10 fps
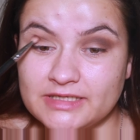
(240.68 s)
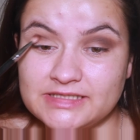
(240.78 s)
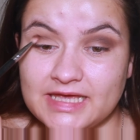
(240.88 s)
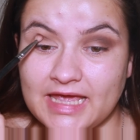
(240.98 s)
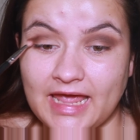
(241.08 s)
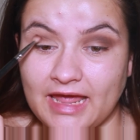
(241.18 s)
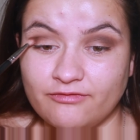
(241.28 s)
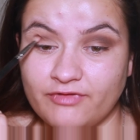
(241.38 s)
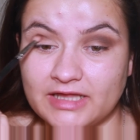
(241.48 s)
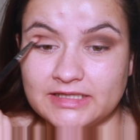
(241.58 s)
wanted to
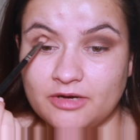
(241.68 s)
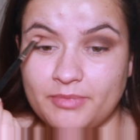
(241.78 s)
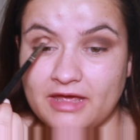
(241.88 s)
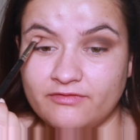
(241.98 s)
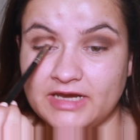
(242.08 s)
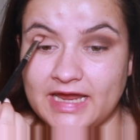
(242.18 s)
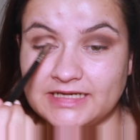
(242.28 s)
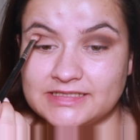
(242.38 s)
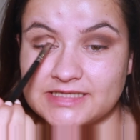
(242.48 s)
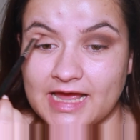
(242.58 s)
give a little bit of an
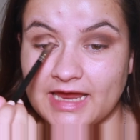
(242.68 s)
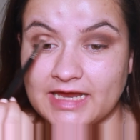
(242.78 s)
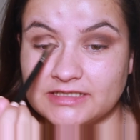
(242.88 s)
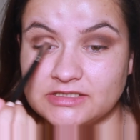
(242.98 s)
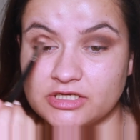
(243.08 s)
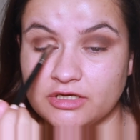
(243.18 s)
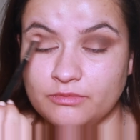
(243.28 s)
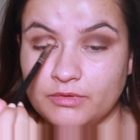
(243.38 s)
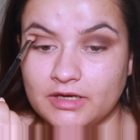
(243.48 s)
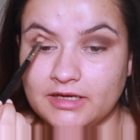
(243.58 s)
insight
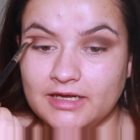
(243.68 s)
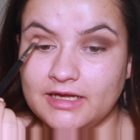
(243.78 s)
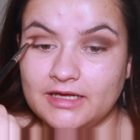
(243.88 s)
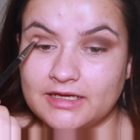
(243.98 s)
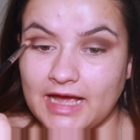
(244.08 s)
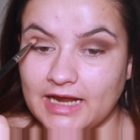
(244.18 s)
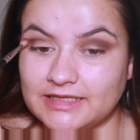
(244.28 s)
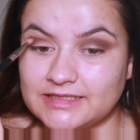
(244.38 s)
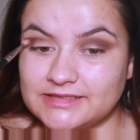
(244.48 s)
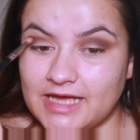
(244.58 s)
into kind
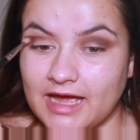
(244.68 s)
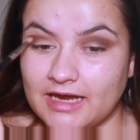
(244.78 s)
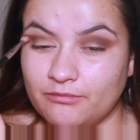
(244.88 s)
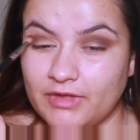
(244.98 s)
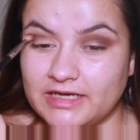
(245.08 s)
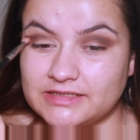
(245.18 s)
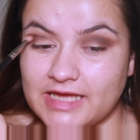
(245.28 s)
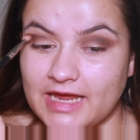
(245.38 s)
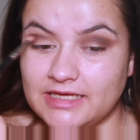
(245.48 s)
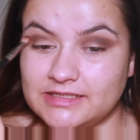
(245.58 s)
of the time that it
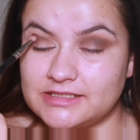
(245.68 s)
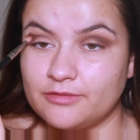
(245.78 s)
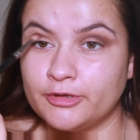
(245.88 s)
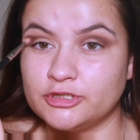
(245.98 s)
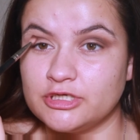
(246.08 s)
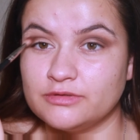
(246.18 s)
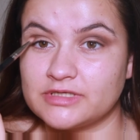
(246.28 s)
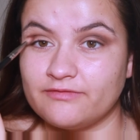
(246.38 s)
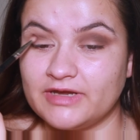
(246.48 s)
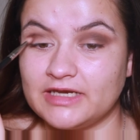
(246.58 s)
takes to
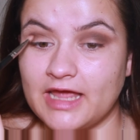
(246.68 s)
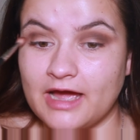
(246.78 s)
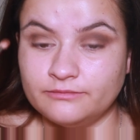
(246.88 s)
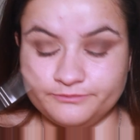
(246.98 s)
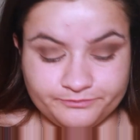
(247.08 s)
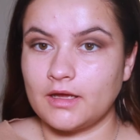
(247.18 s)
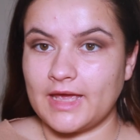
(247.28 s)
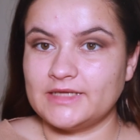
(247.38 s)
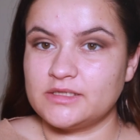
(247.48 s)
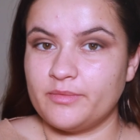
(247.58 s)
produce a video.
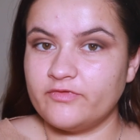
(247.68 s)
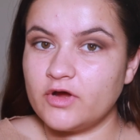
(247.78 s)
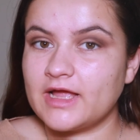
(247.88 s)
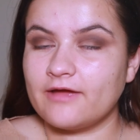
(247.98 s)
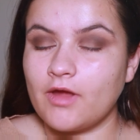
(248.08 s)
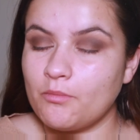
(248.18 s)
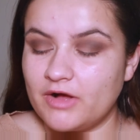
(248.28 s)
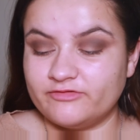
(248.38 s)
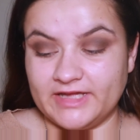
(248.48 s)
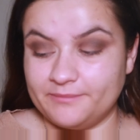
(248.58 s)
Okay, so before I carry on
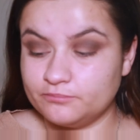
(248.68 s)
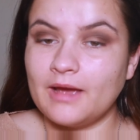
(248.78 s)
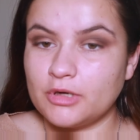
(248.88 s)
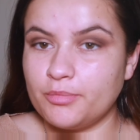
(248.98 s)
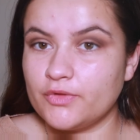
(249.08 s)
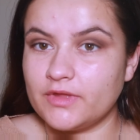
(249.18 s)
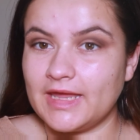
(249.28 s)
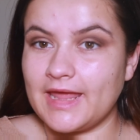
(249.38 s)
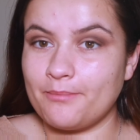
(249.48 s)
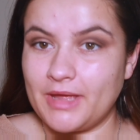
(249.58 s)
waffling, I'm gonna put
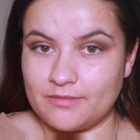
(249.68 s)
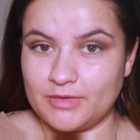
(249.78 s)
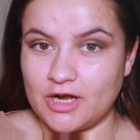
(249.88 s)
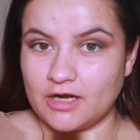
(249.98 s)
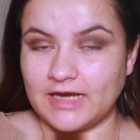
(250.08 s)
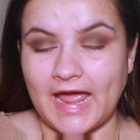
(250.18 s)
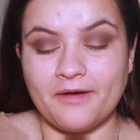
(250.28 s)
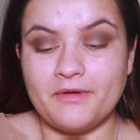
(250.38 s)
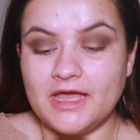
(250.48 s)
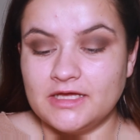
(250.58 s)
the pigment on
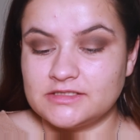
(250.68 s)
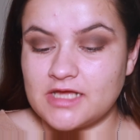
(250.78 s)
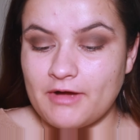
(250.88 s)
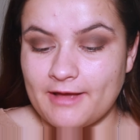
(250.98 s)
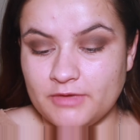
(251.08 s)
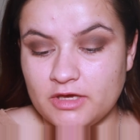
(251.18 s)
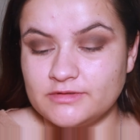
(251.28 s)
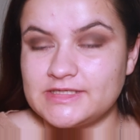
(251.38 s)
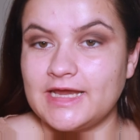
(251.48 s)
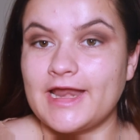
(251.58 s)
now. So I'm
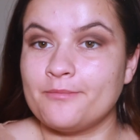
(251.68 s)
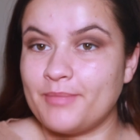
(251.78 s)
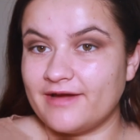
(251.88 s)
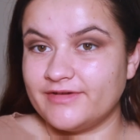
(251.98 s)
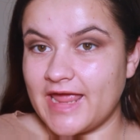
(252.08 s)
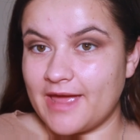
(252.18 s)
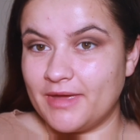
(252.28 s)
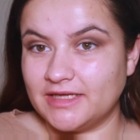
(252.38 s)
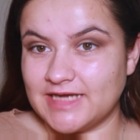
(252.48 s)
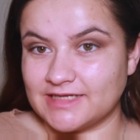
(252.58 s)
using a Barry
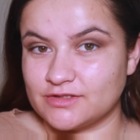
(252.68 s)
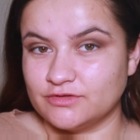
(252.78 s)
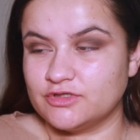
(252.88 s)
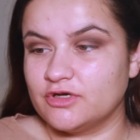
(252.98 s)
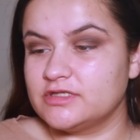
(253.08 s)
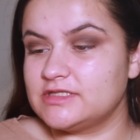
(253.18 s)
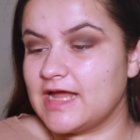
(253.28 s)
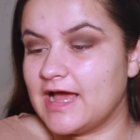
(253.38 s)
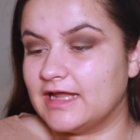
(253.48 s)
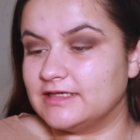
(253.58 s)
M Dazzle Dust
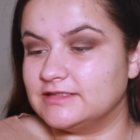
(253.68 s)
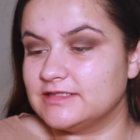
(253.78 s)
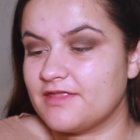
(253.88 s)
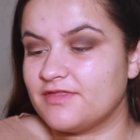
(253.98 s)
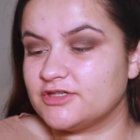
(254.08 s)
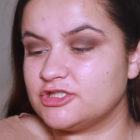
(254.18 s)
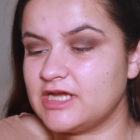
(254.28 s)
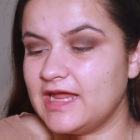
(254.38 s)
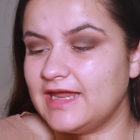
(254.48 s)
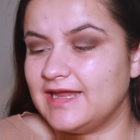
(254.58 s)
and the
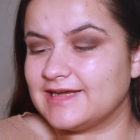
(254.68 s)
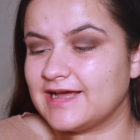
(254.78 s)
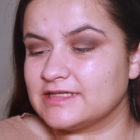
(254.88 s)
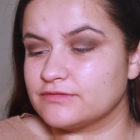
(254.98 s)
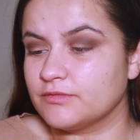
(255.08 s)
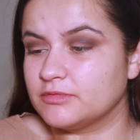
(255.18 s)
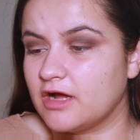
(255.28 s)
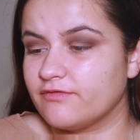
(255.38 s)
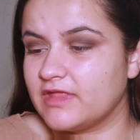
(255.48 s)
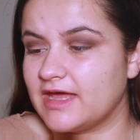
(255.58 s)
shade has rubbed
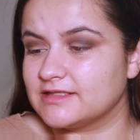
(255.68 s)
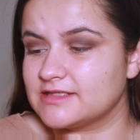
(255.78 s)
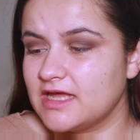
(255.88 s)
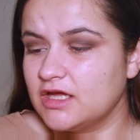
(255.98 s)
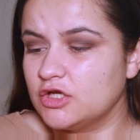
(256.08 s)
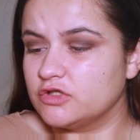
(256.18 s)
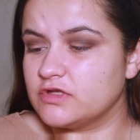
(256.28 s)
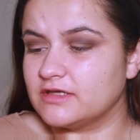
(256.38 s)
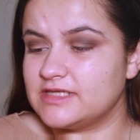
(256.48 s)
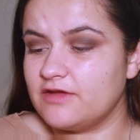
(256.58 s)
off this.
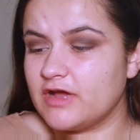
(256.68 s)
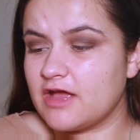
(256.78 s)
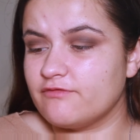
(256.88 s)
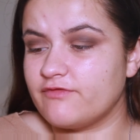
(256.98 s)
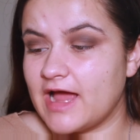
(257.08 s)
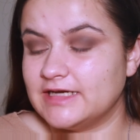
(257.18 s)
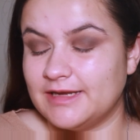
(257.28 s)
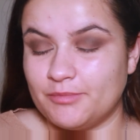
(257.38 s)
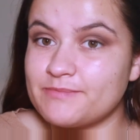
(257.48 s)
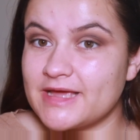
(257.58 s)
So I'll see if I can find
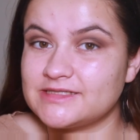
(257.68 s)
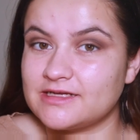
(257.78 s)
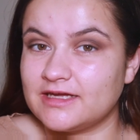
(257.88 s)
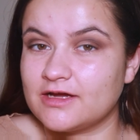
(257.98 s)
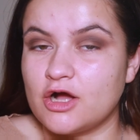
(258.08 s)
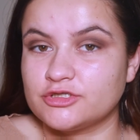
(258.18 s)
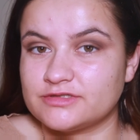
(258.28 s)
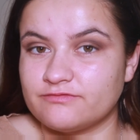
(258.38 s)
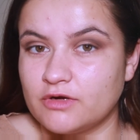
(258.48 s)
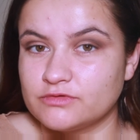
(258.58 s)
it. It's basically a
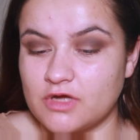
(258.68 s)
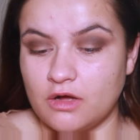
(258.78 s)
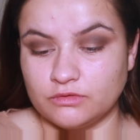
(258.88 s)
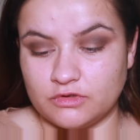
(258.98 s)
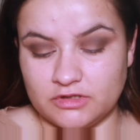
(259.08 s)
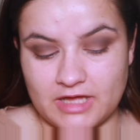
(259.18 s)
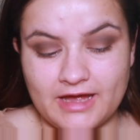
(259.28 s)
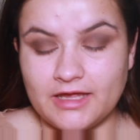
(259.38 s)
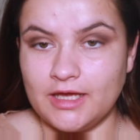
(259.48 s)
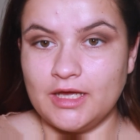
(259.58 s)
gorgeous rose gold
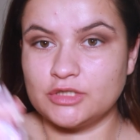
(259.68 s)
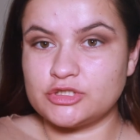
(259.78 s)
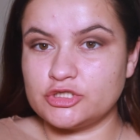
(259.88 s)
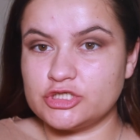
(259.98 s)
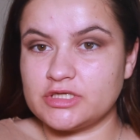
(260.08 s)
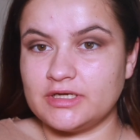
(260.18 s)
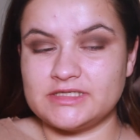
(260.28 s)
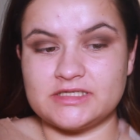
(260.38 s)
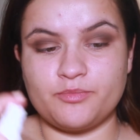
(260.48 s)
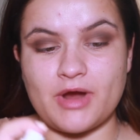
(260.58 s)
colour. So I'm just gonna
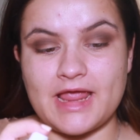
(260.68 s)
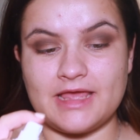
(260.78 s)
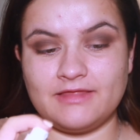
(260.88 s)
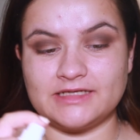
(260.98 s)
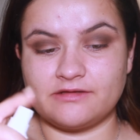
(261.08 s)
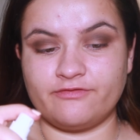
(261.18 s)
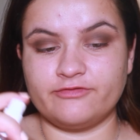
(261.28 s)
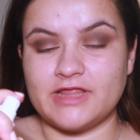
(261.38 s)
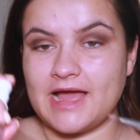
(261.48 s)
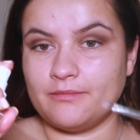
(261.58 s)
spray this
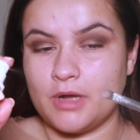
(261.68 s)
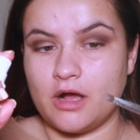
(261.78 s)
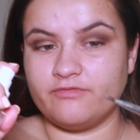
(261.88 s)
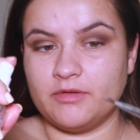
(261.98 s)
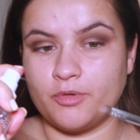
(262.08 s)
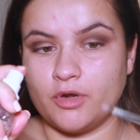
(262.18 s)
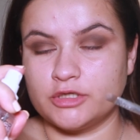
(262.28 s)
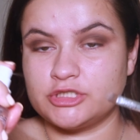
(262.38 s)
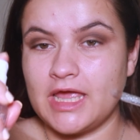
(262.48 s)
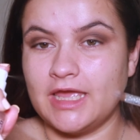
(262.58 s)
flat Morphe
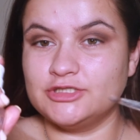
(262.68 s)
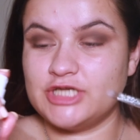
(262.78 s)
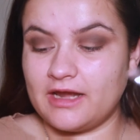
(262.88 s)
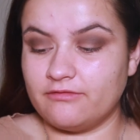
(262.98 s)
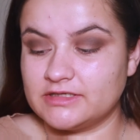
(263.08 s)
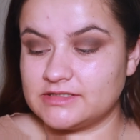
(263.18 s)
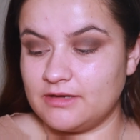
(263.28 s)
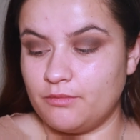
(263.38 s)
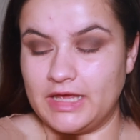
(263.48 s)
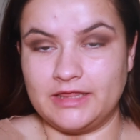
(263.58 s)
brush
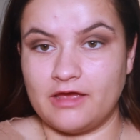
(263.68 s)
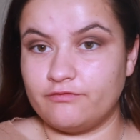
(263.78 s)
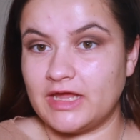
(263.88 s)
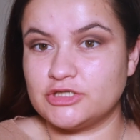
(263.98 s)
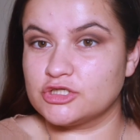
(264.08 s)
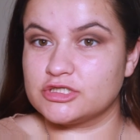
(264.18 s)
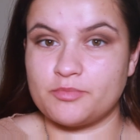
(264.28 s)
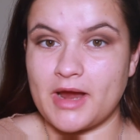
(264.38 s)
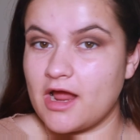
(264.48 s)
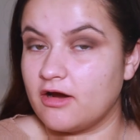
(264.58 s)
generously with a facial
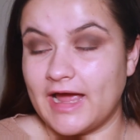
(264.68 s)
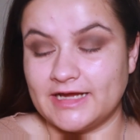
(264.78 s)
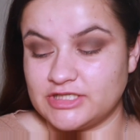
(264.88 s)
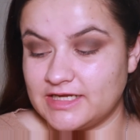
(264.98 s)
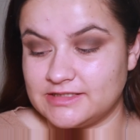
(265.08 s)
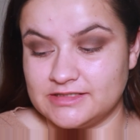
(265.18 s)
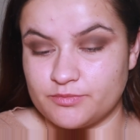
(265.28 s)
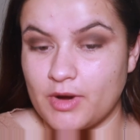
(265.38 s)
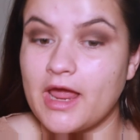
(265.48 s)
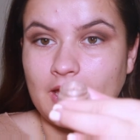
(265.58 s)
spray or a hydrating
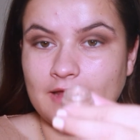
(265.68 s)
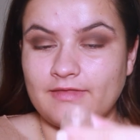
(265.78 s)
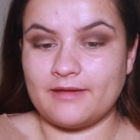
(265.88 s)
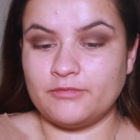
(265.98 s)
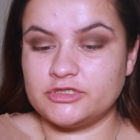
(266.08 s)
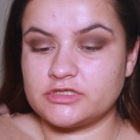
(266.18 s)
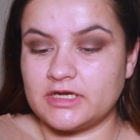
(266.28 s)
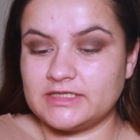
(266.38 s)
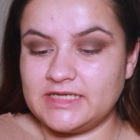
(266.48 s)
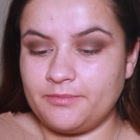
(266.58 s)
spray. And then we're just
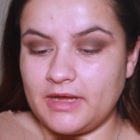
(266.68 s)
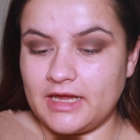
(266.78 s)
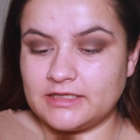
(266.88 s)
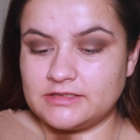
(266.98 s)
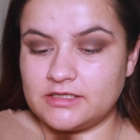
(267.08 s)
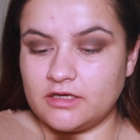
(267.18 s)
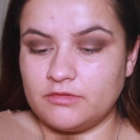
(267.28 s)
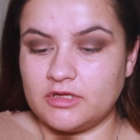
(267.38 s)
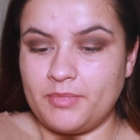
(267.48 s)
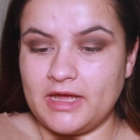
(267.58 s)
gonna dip it
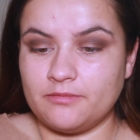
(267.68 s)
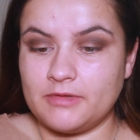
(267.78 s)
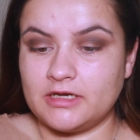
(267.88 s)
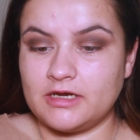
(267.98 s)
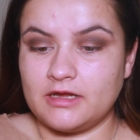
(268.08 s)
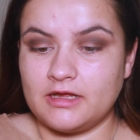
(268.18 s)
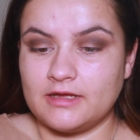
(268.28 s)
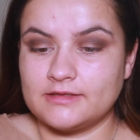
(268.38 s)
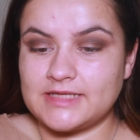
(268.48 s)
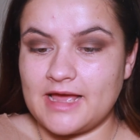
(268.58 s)
into the pigment,
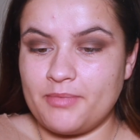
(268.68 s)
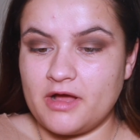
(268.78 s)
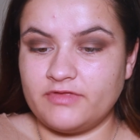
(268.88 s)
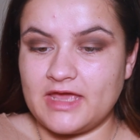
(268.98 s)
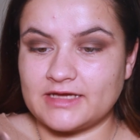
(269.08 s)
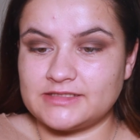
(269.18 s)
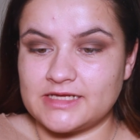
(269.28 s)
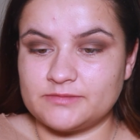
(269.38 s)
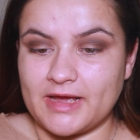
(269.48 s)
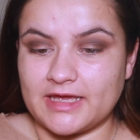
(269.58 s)
tap off the
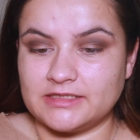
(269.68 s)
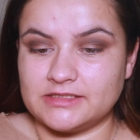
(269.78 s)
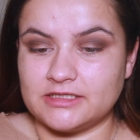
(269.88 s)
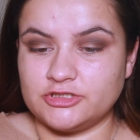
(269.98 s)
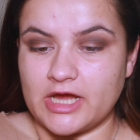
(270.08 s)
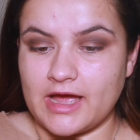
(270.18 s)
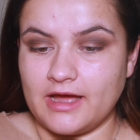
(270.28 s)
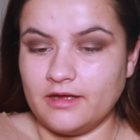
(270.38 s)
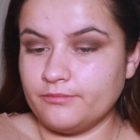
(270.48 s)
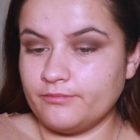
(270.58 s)
excess back into the jar